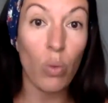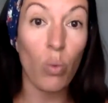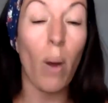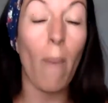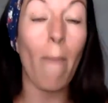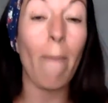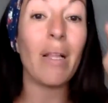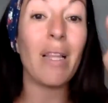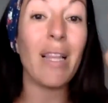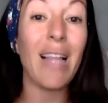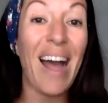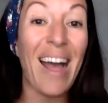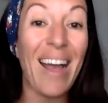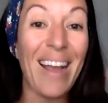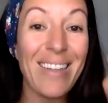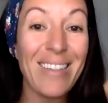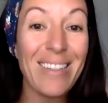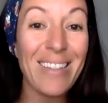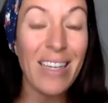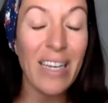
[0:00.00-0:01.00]

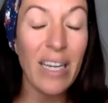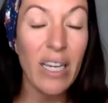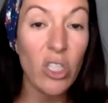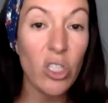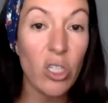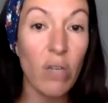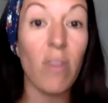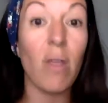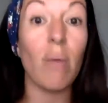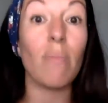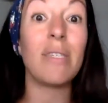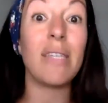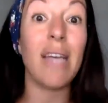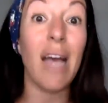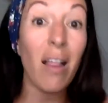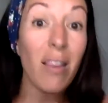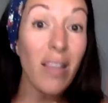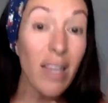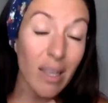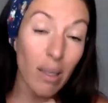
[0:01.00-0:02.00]
replying to each of them,
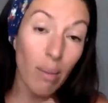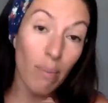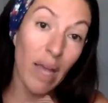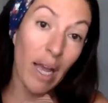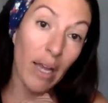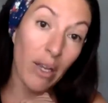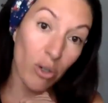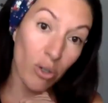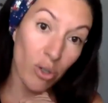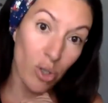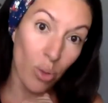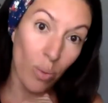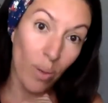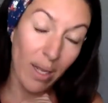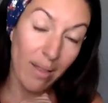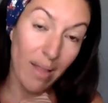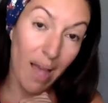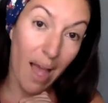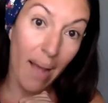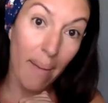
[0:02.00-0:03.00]
telling them that you're
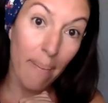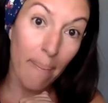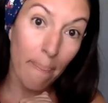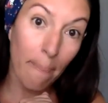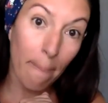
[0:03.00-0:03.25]
doing that.